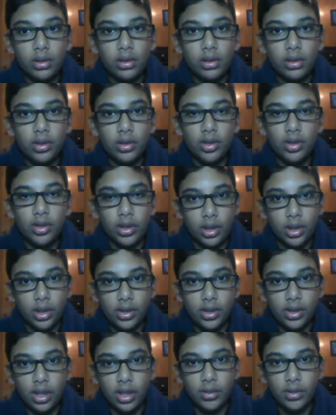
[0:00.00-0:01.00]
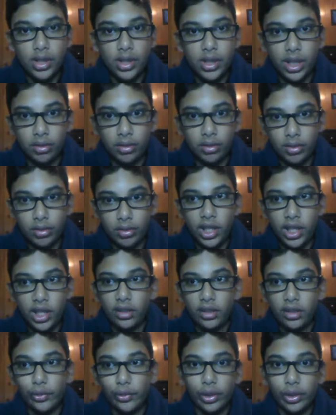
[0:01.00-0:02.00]
Sure, there's always a
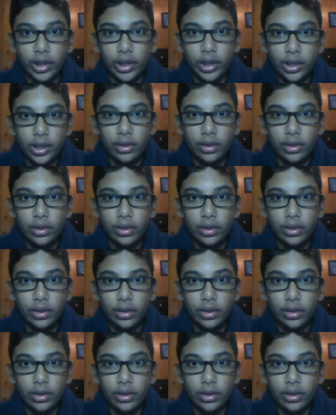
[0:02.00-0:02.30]
greed for it.